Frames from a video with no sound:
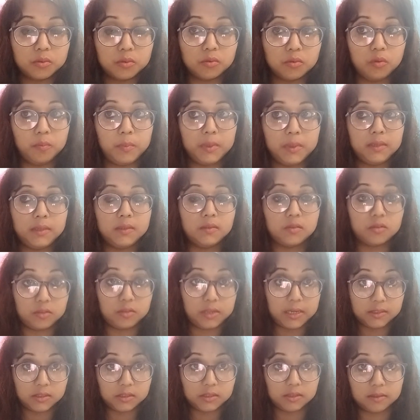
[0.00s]
so many
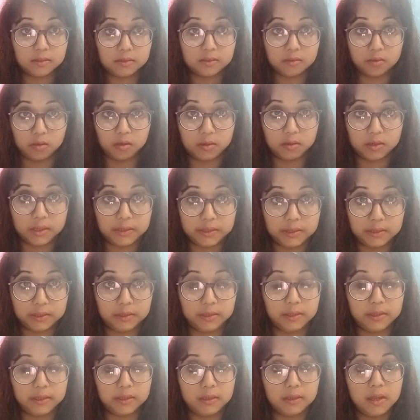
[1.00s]
stretches occurred
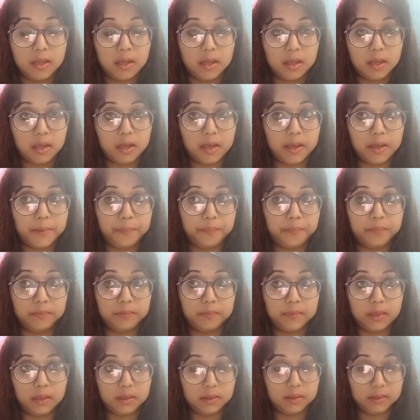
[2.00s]
in their
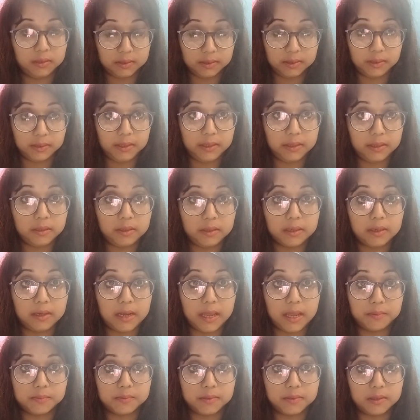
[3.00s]
in their
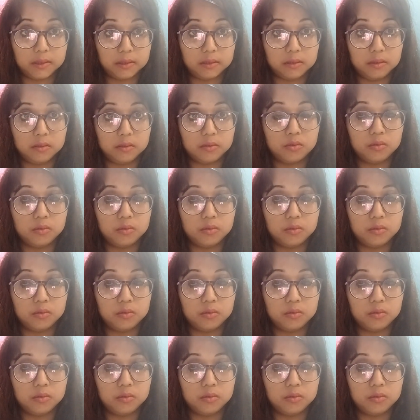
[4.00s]
life cycle.